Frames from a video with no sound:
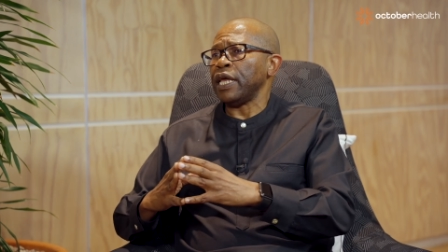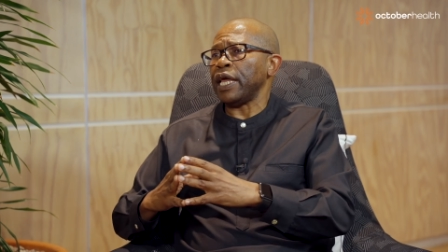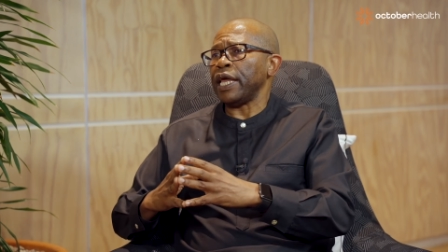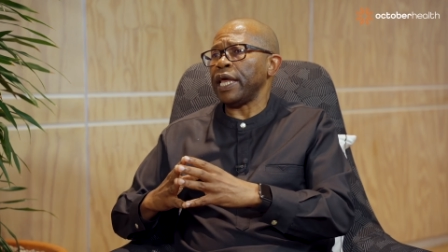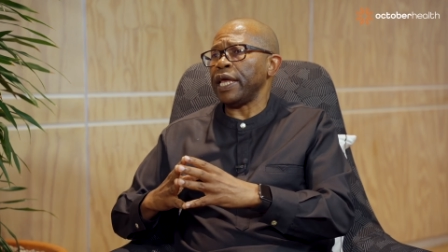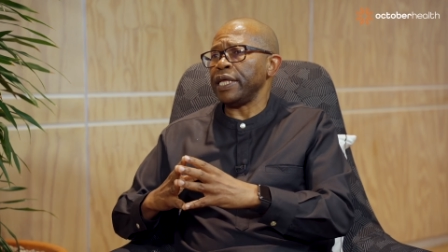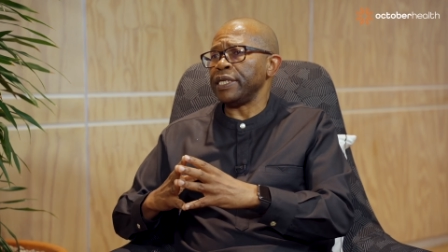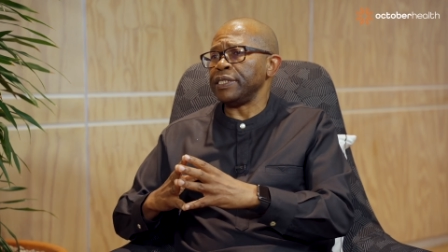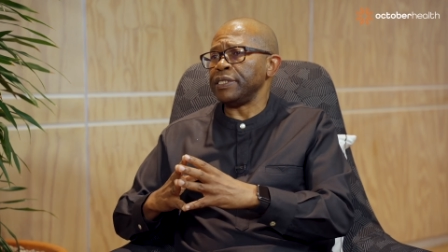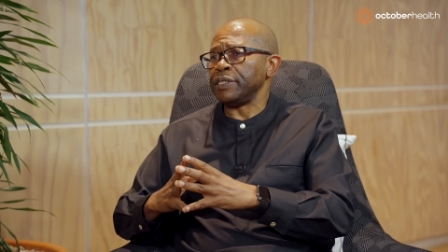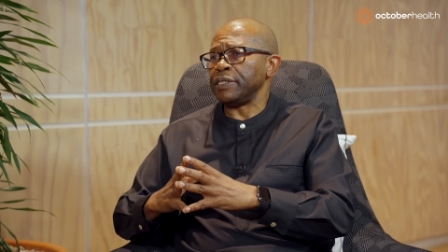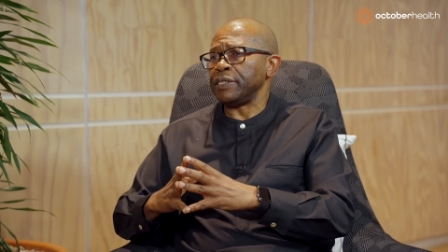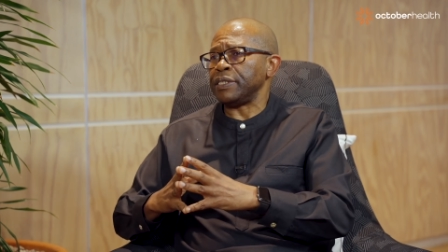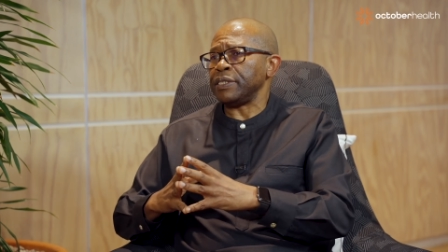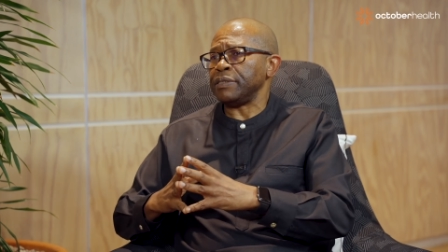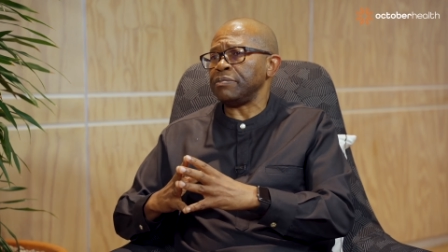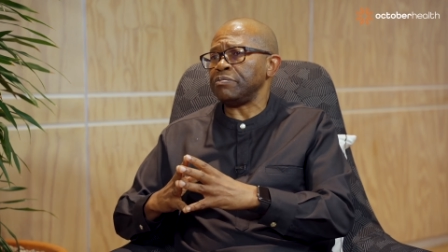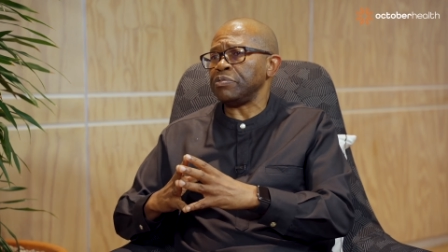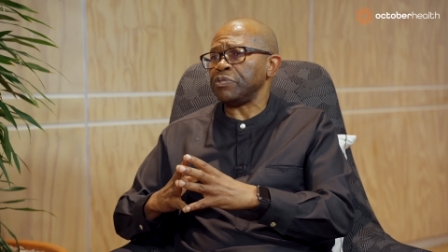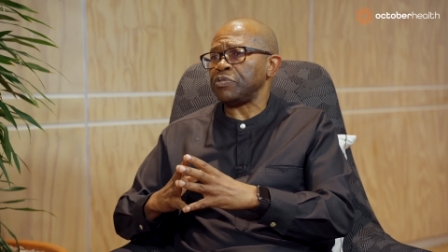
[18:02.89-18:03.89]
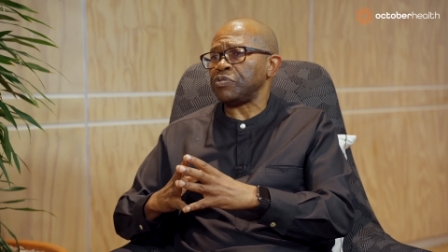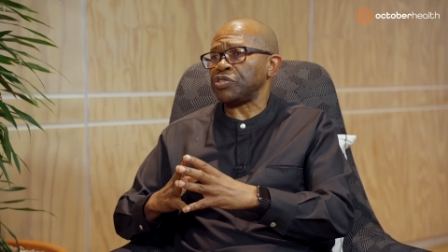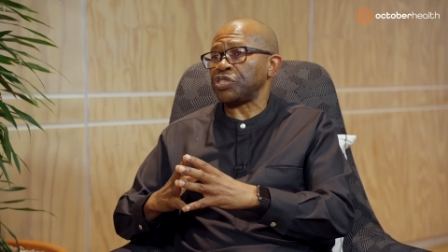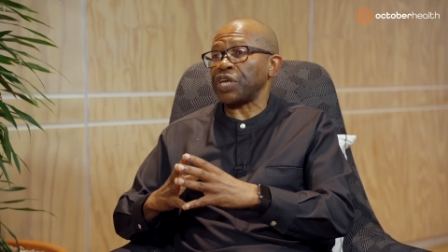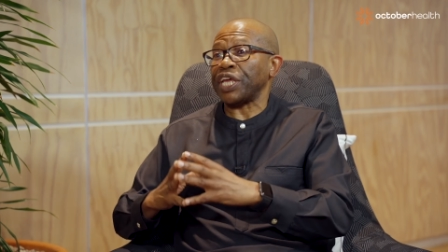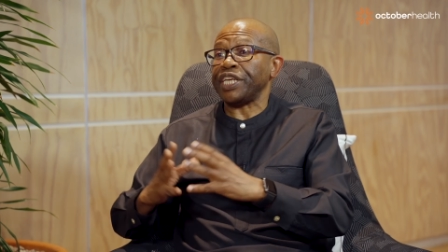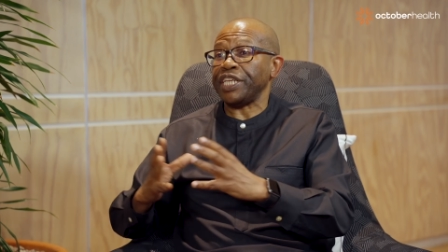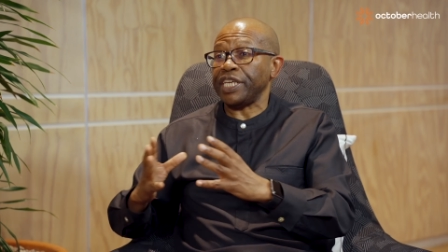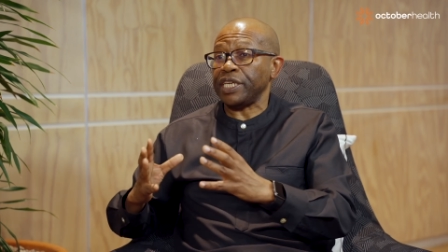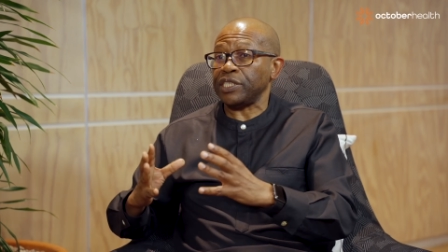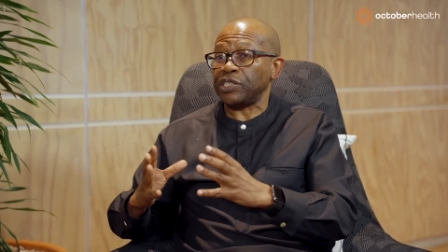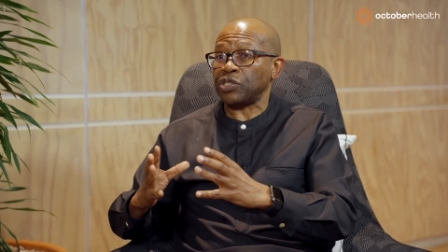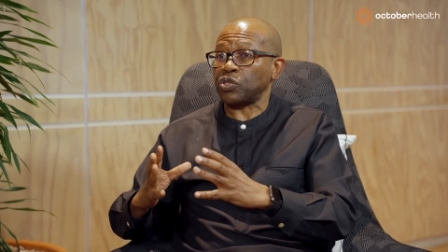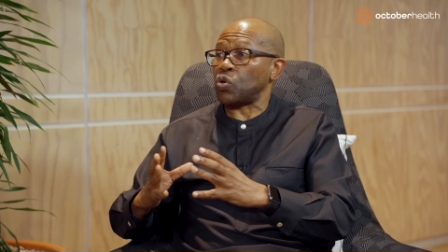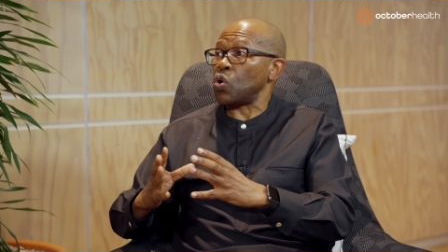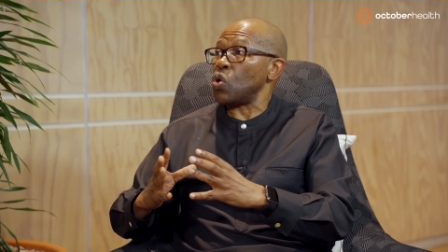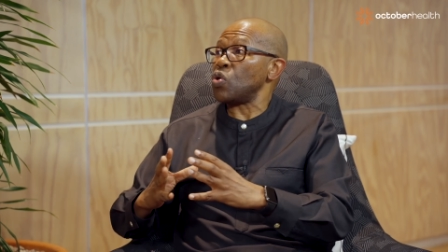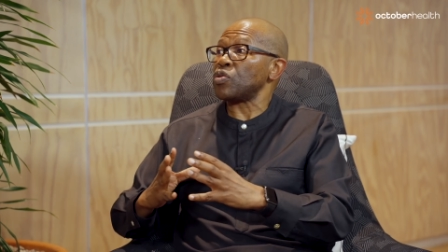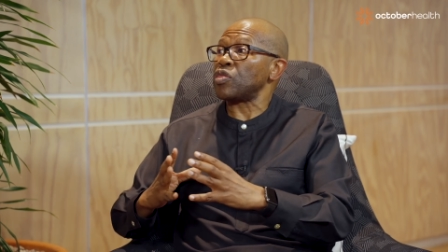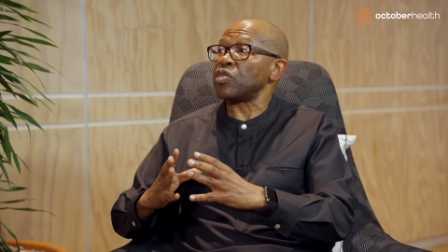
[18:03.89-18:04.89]
And trainees
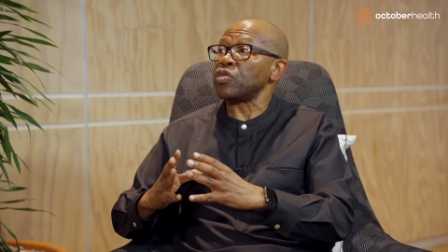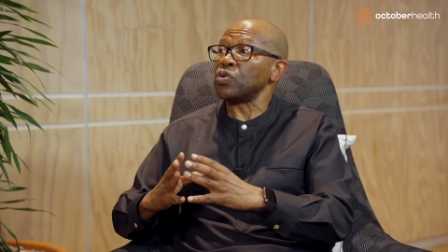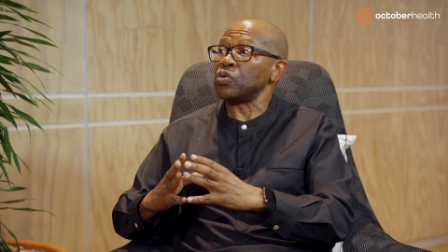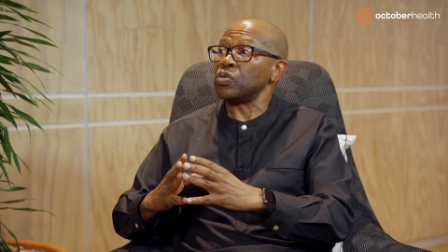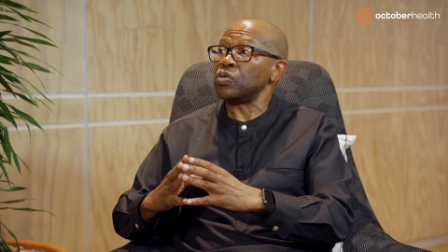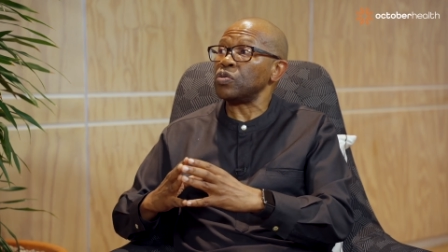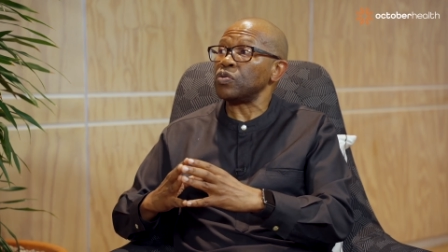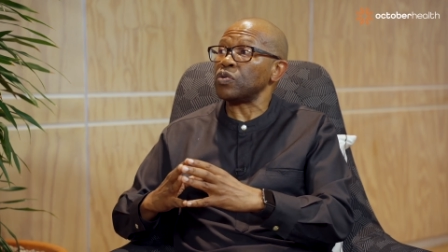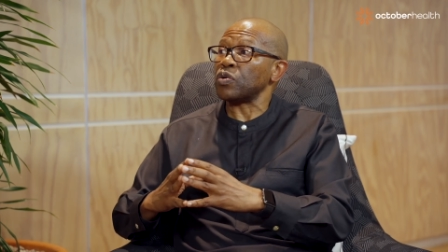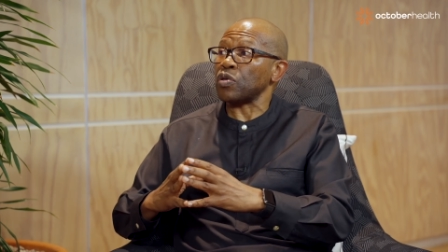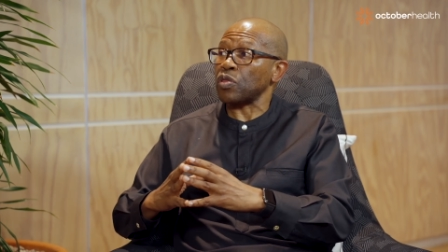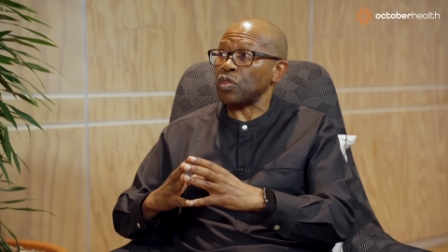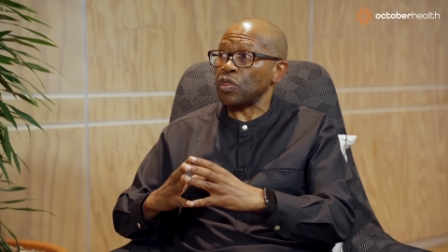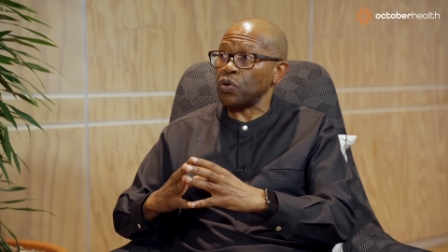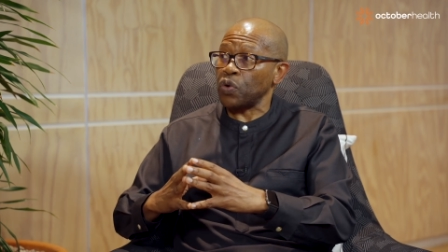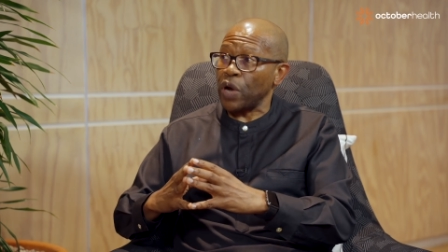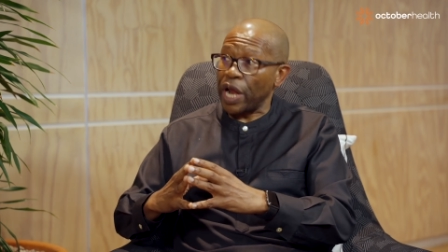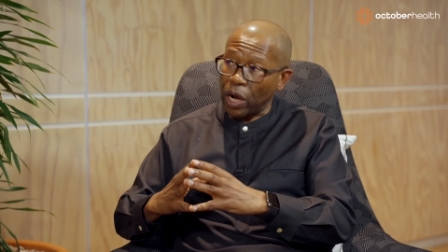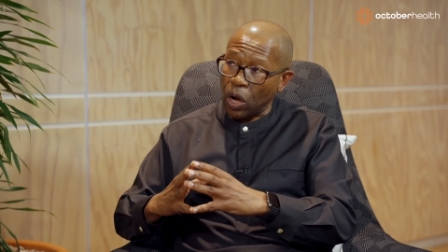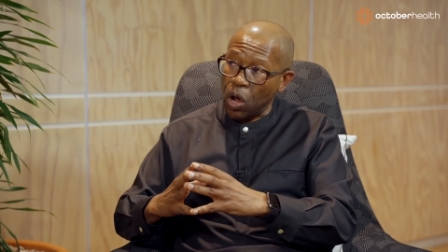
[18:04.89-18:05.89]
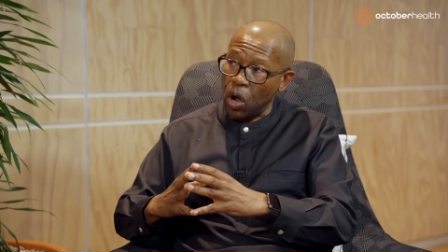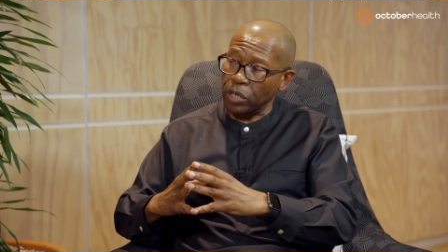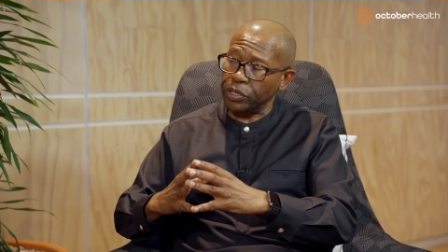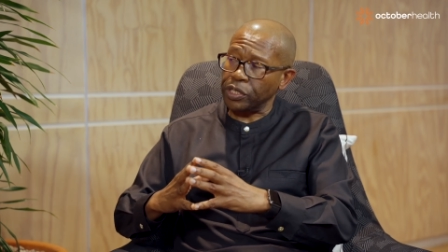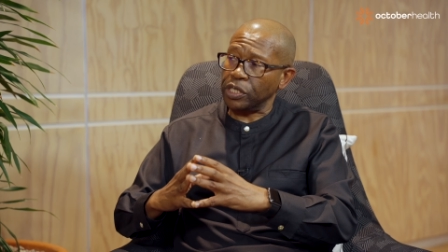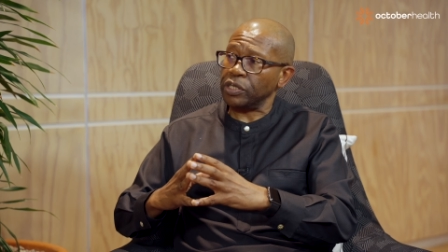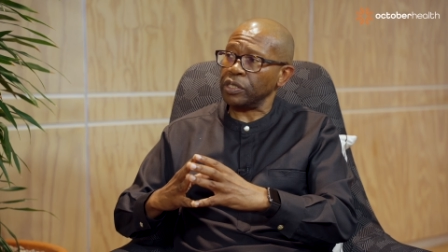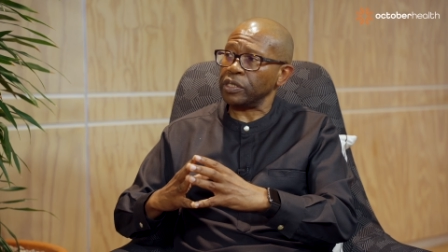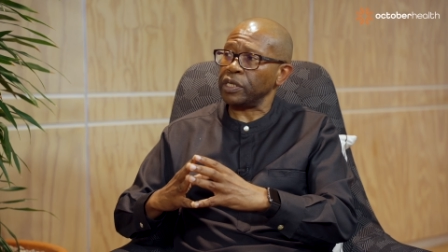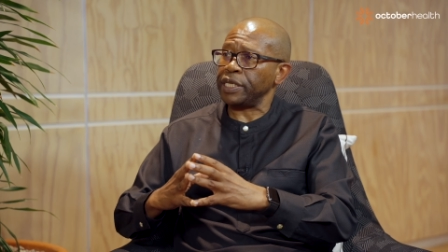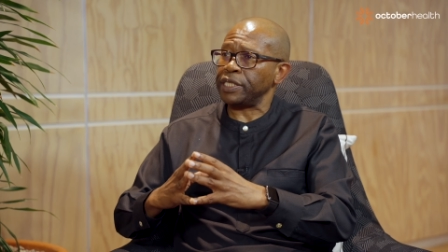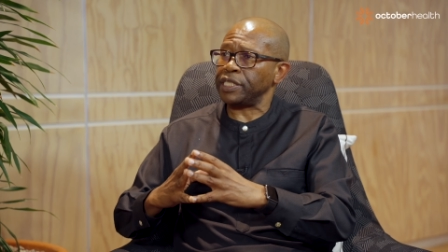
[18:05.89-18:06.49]
go through a lot,